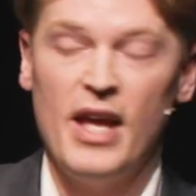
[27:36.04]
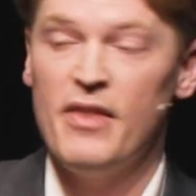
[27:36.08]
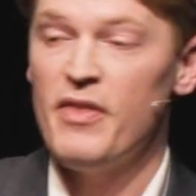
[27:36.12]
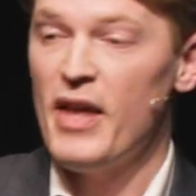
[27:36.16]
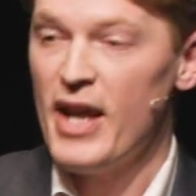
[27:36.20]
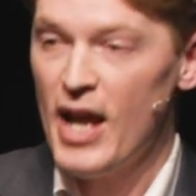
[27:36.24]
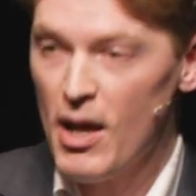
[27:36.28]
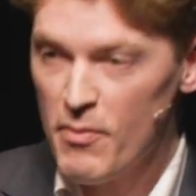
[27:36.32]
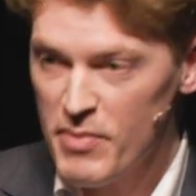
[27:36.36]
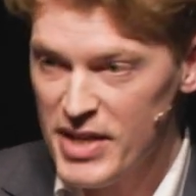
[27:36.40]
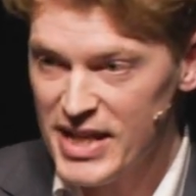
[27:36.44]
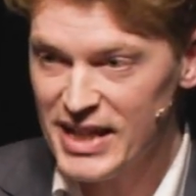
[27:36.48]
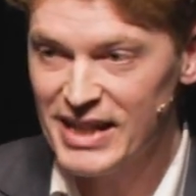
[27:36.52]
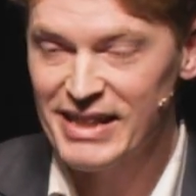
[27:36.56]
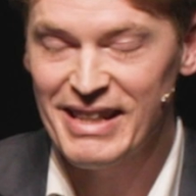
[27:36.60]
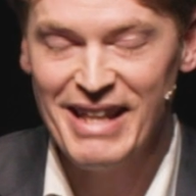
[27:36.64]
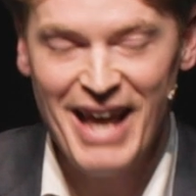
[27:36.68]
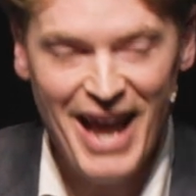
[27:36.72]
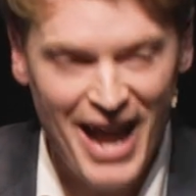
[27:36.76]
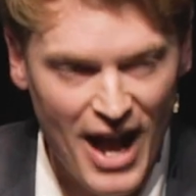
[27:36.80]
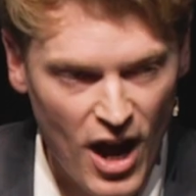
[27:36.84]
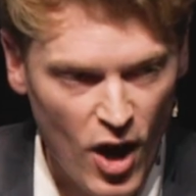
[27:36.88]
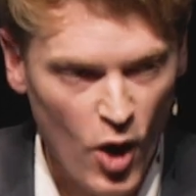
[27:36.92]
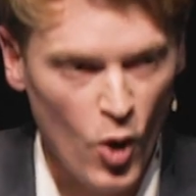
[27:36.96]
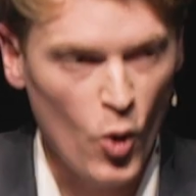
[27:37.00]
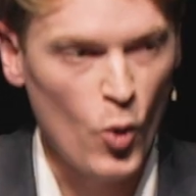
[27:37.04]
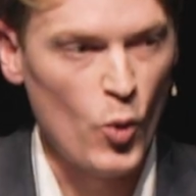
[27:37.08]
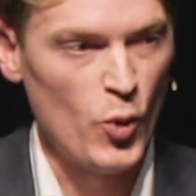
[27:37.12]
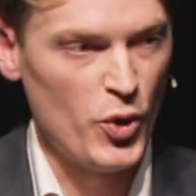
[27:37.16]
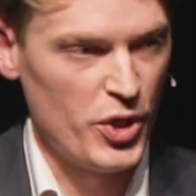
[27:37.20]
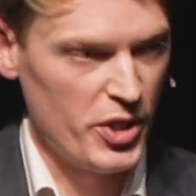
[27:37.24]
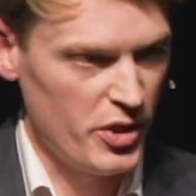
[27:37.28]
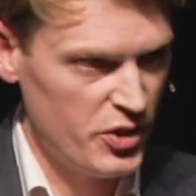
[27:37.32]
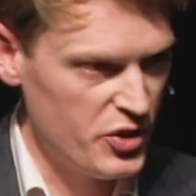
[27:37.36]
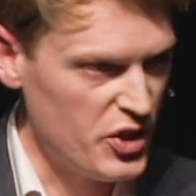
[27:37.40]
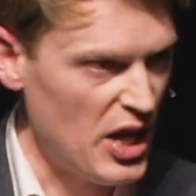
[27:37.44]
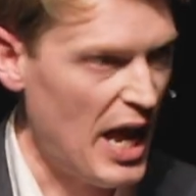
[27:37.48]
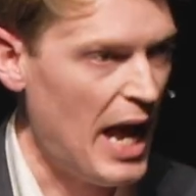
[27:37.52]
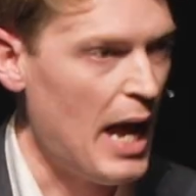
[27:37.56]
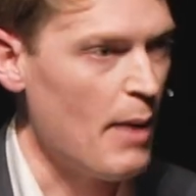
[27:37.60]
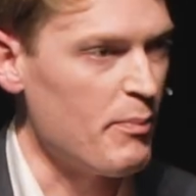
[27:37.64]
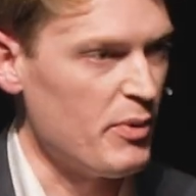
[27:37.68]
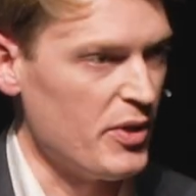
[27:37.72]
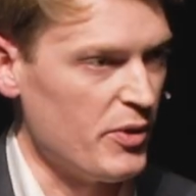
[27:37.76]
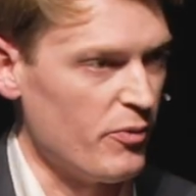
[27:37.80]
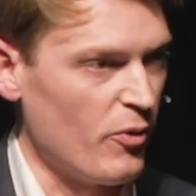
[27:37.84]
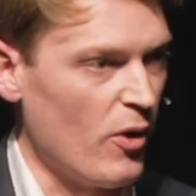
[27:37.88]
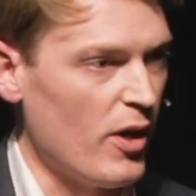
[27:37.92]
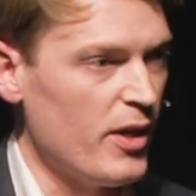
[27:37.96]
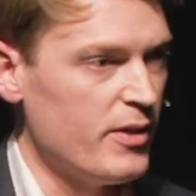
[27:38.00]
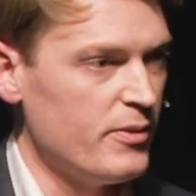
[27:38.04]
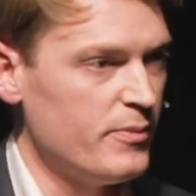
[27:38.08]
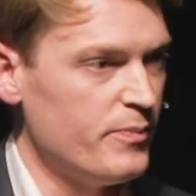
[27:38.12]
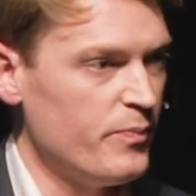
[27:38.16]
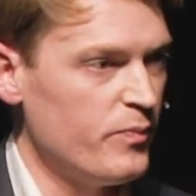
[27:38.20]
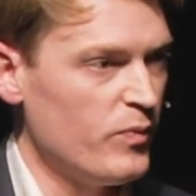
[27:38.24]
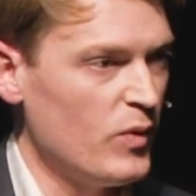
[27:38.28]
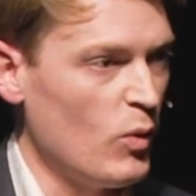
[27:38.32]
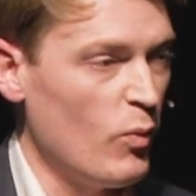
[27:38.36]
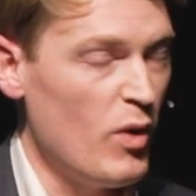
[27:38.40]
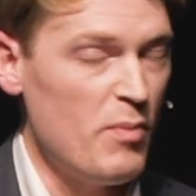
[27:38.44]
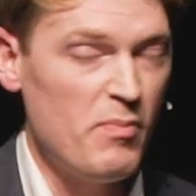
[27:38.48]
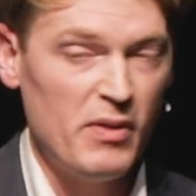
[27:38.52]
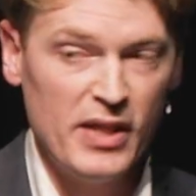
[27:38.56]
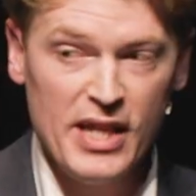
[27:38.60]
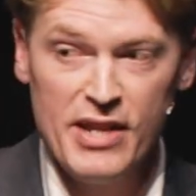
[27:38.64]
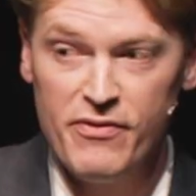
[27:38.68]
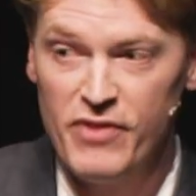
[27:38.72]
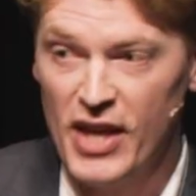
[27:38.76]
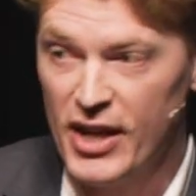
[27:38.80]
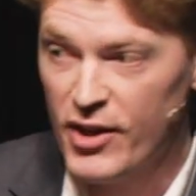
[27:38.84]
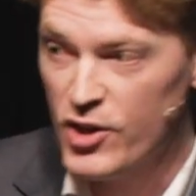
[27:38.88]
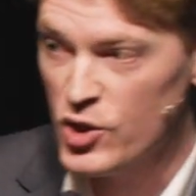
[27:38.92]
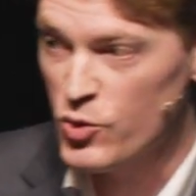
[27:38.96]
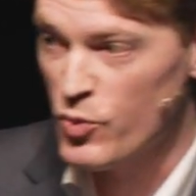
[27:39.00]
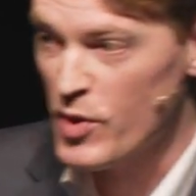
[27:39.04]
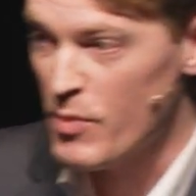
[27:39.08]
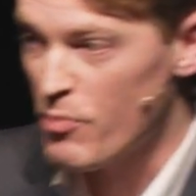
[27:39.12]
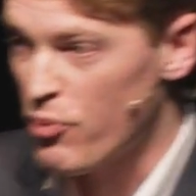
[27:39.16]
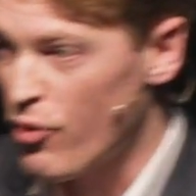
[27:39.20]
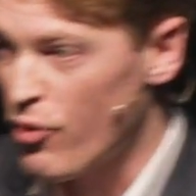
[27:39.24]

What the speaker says: They are being allowed to happen, right? We believe that because we